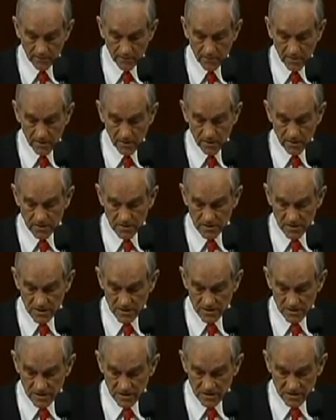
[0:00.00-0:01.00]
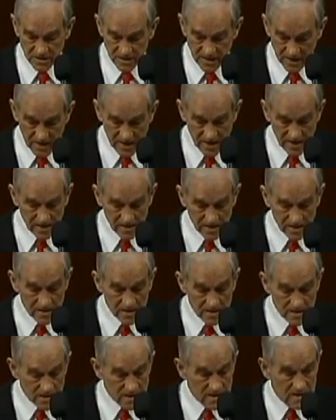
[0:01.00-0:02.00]
that American citizens can
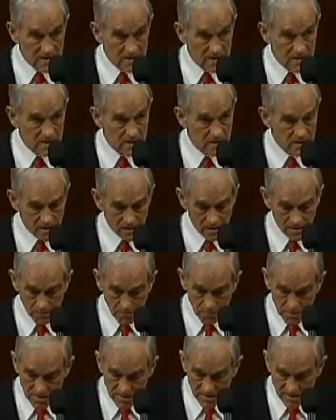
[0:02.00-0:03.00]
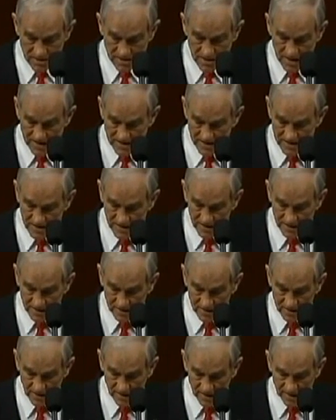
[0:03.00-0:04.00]
indeed be
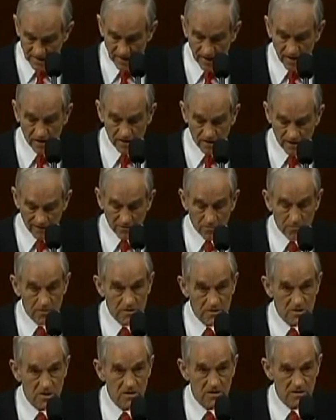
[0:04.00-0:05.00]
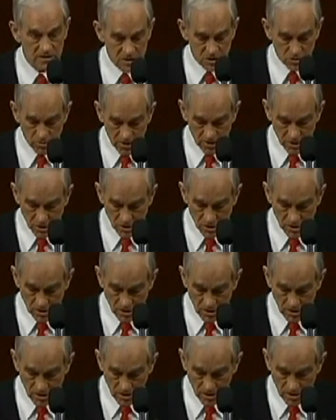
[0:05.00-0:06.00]
assassinated at our government's
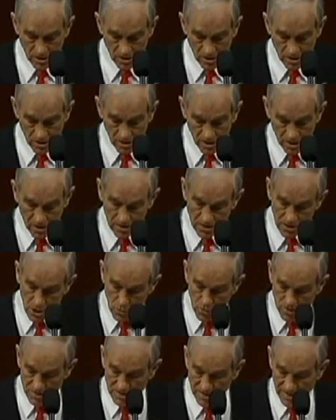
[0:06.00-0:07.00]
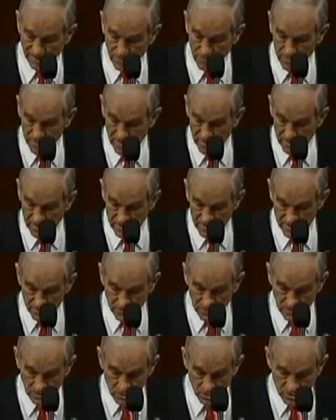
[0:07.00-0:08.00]
discretion. The U.S. government
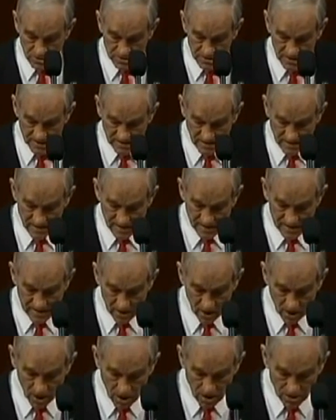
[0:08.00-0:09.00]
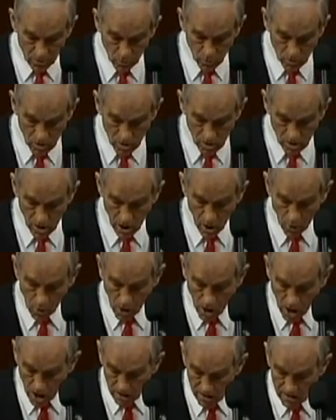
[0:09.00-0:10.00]
attempted to assassinate Anwar
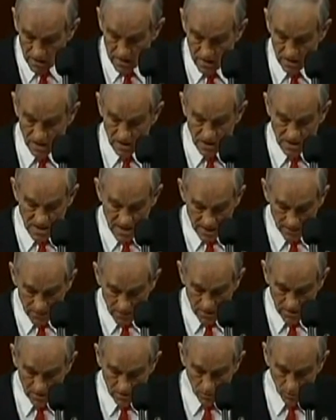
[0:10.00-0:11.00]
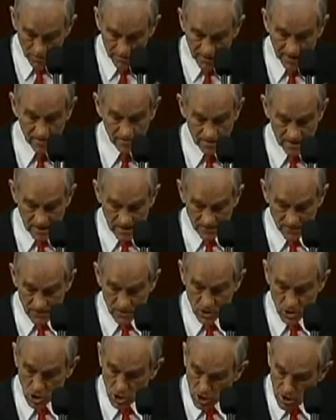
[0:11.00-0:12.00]
al-Awlaki in Yemen without
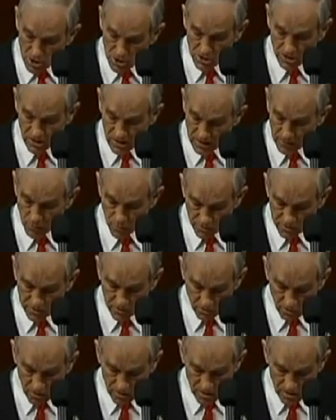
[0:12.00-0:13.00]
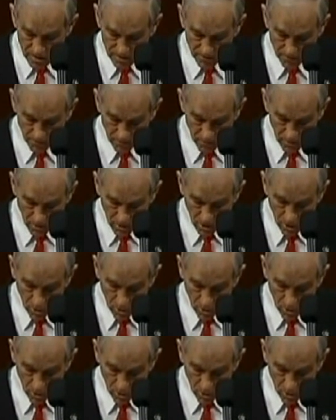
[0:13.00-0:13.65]
even charging him with a crime.